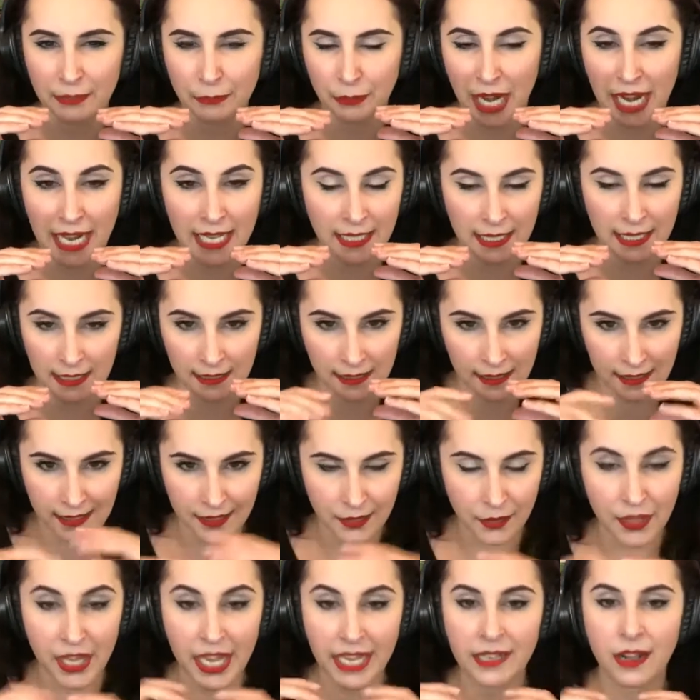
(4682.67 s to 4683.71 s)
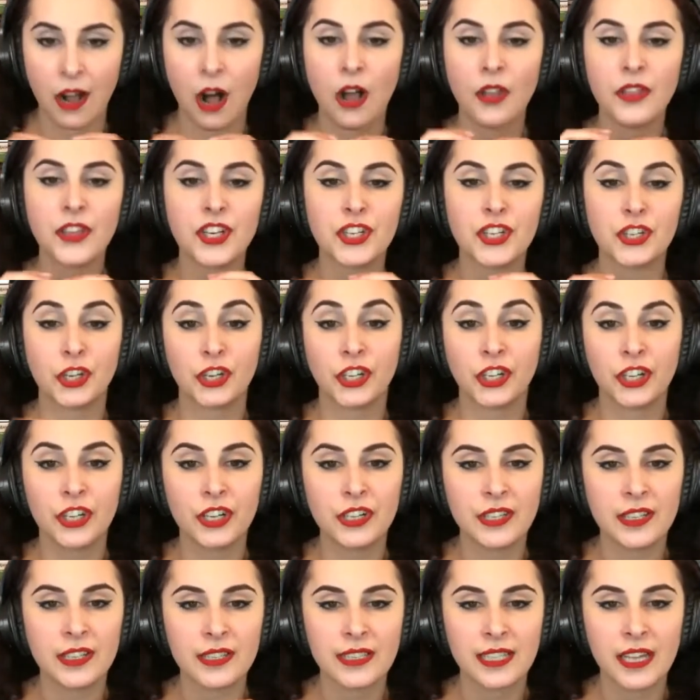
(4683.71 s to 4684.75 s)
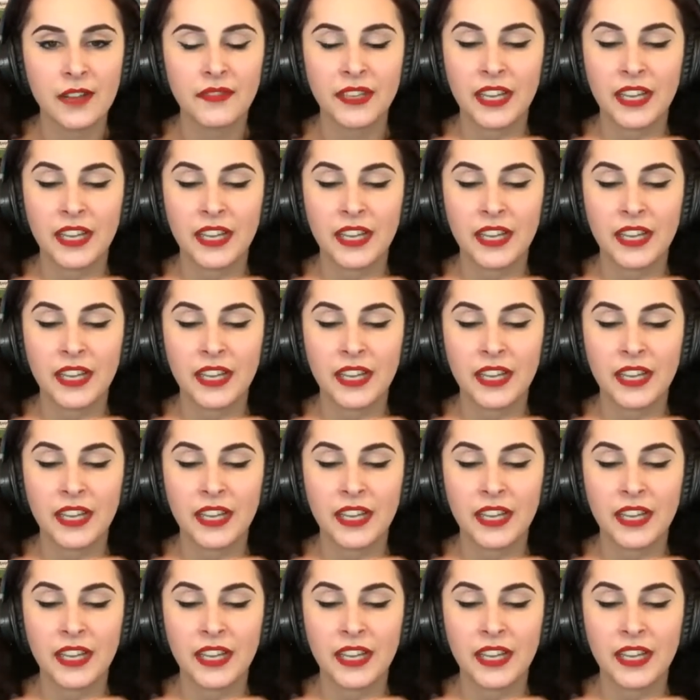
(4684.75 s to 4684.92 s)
raisins. So like all the sugars and stuff